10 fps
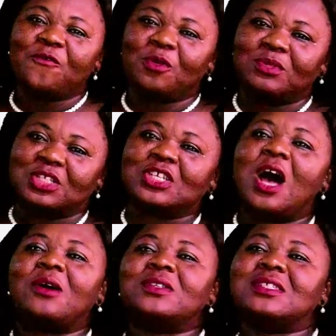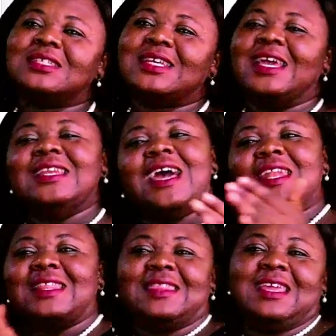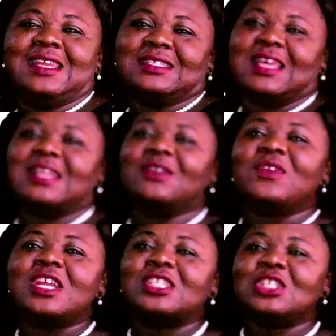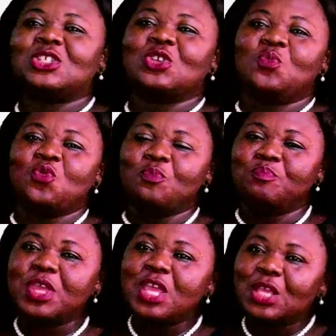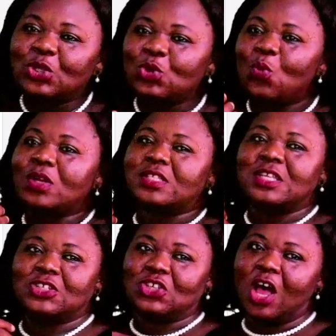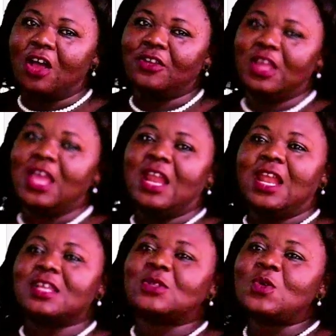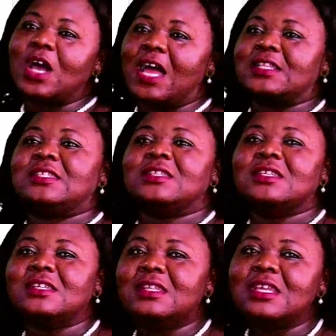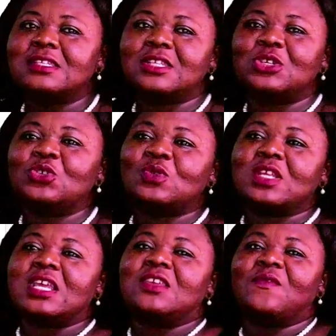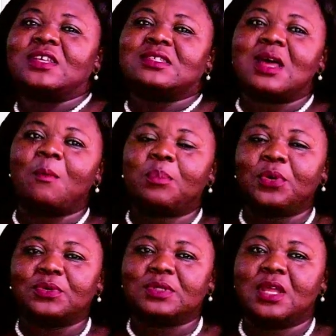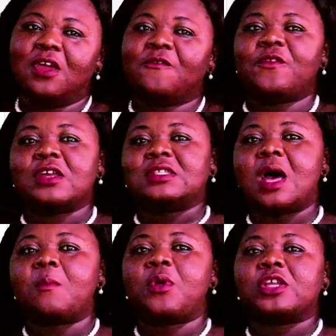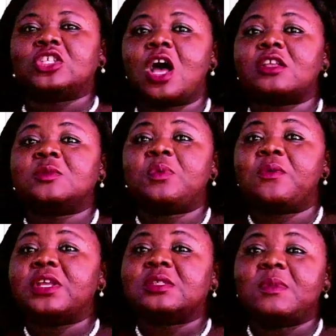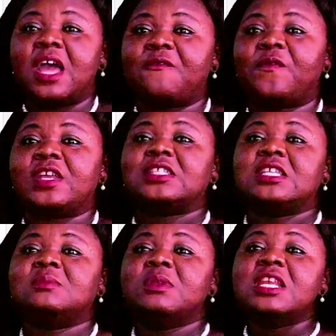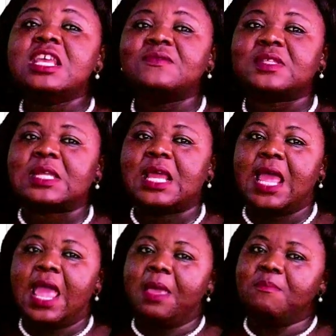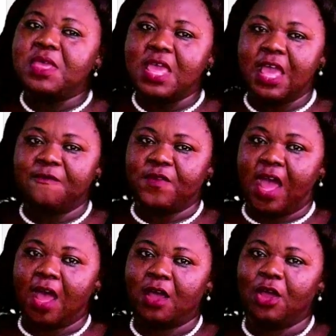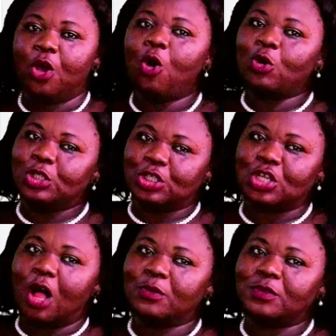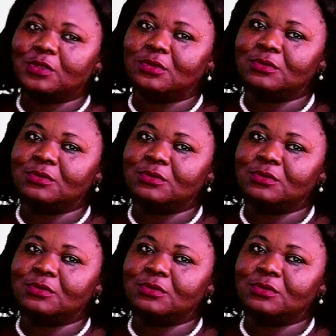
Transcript: from the child, and the other thing is that the relationship will be towards the child. Let's look at these issues and give examples. For example, a child's parents may affect his beliefs and behavior on the child.